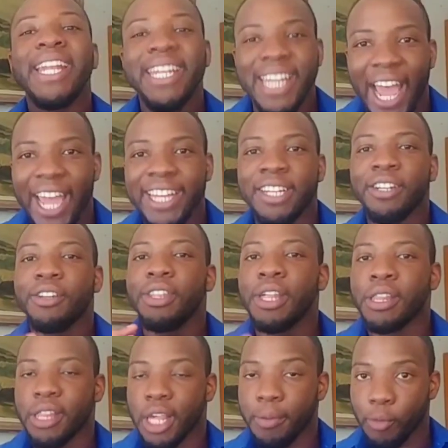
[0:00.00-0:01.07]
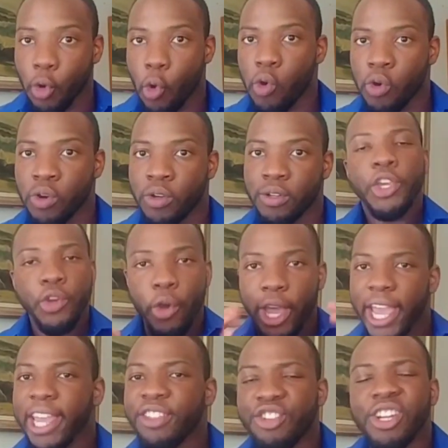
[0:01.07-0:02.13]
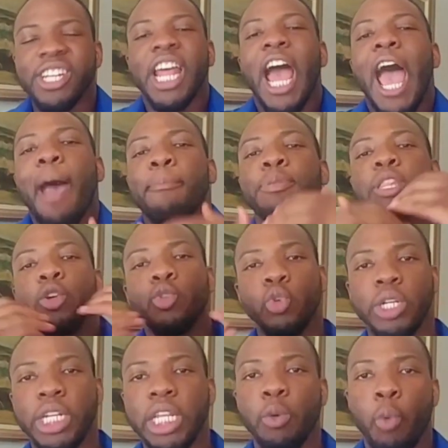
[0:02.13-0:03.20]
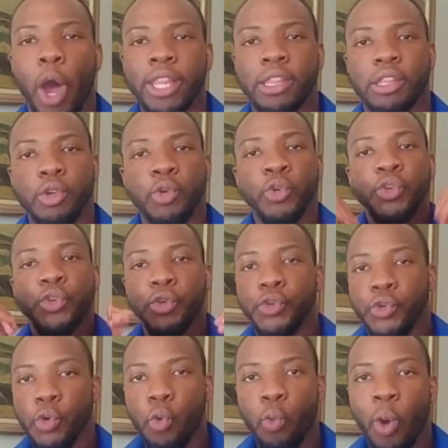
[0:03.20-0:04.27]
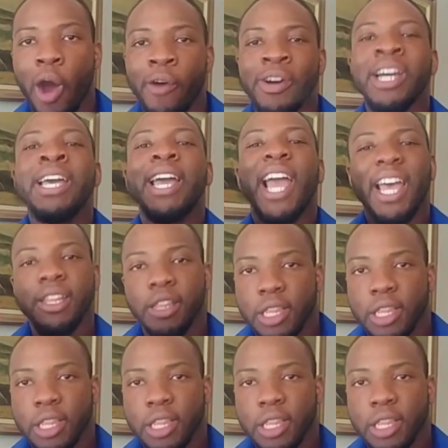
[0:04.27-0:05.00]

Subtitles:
tied to the same goal. Your agent absolutely wants you to do well and